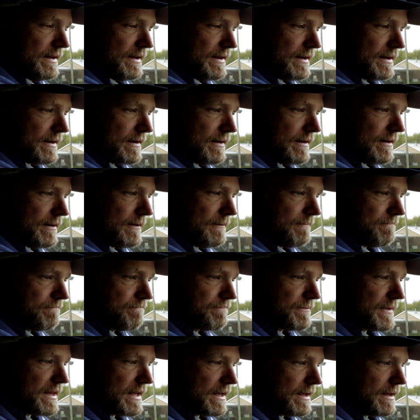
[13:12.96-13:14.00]

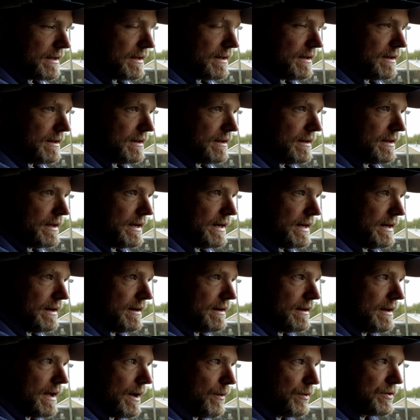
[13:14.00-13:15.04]
And
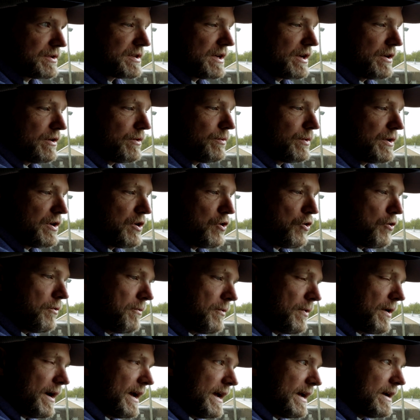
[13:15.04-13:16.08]
I will tell you, with
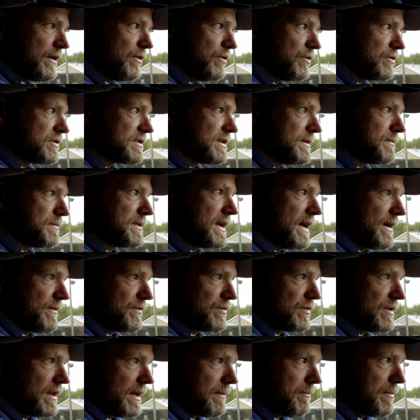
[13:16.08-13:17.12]
normal angle, sometimes
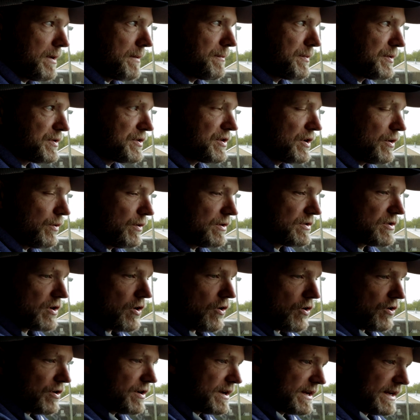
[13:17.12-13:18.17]
with a bumper tow, it's
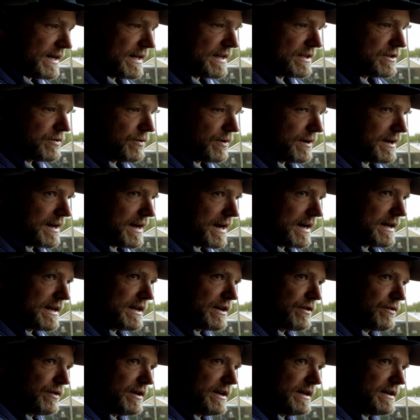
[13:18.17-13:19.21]
hard to get into a
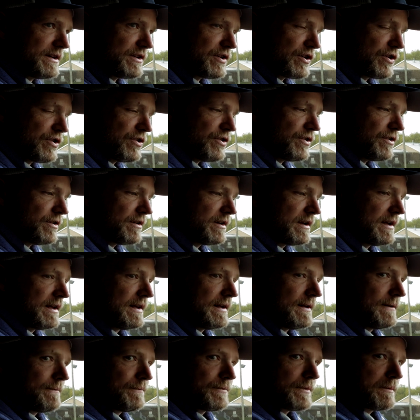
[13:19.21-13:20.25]
90-degree turn
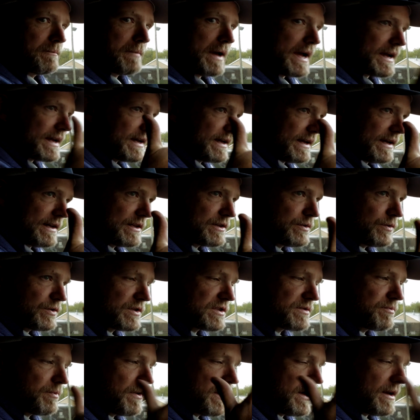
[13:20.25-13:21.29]
backing into a
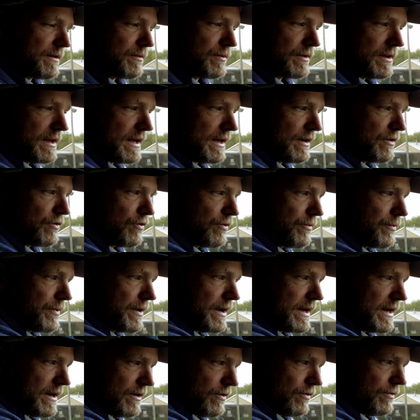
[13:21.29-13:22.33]
spot with that normal
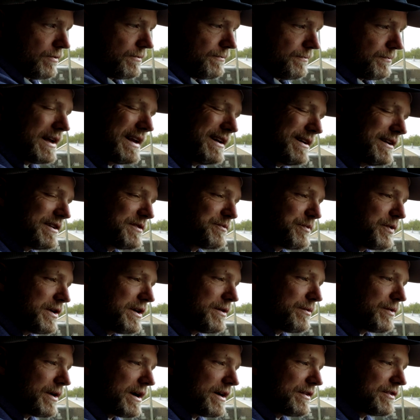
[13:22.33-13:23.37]
angle. And it's pretty
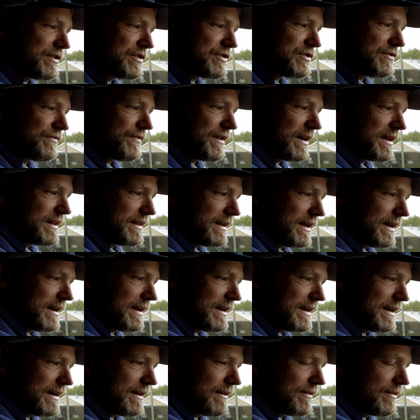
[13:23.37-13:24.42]
rare that you find that
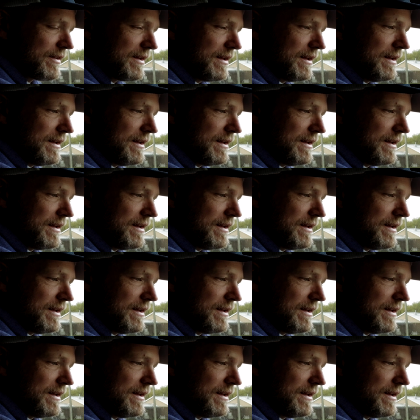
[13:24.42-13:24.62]
in a